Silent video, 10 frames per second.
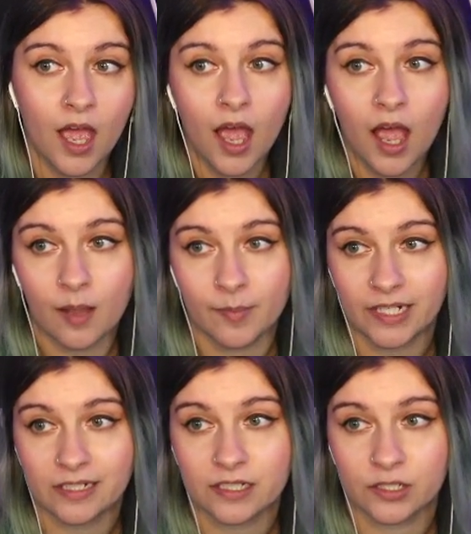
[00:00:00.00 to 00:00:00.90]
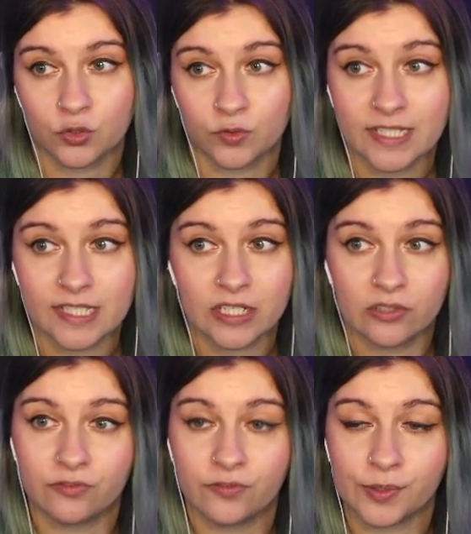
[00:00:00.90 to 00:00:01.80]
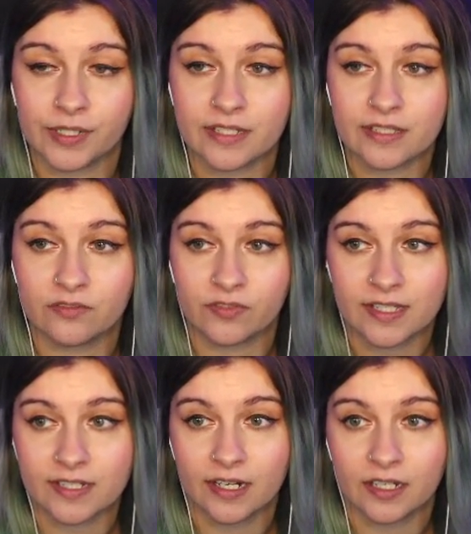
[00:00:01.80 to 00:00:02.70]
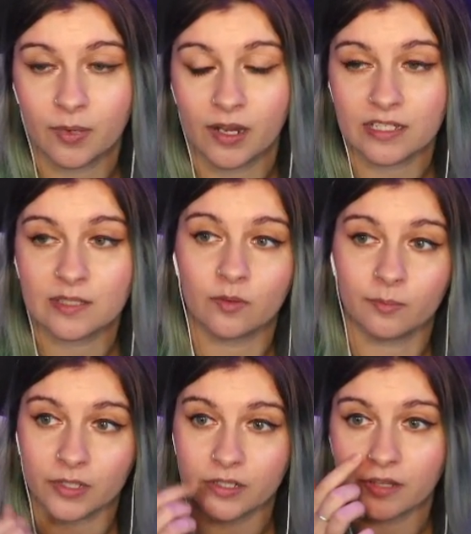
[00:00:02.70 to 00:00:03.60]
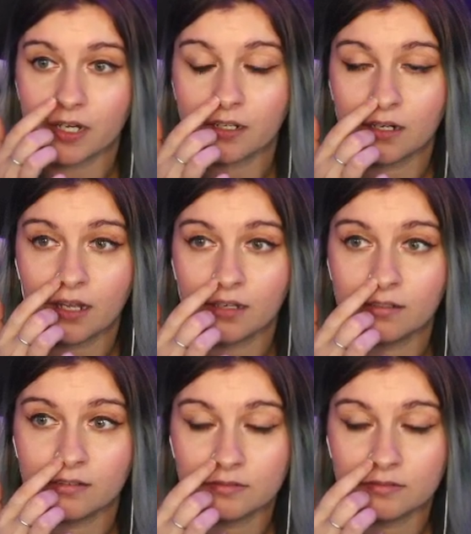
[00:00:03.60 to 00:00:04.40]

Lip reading: I'm heading to Grisdale Forest, investigating a possible murder there. Uh-oh.